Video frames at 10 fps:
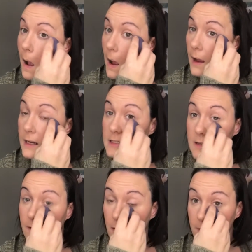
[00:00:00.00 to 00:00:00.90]
It is a
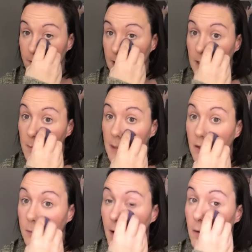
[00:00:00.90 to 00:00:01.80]
very finely
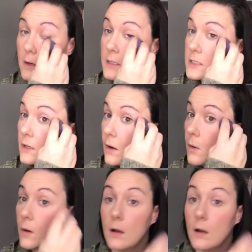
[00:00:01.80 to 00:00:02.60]
milled powder, so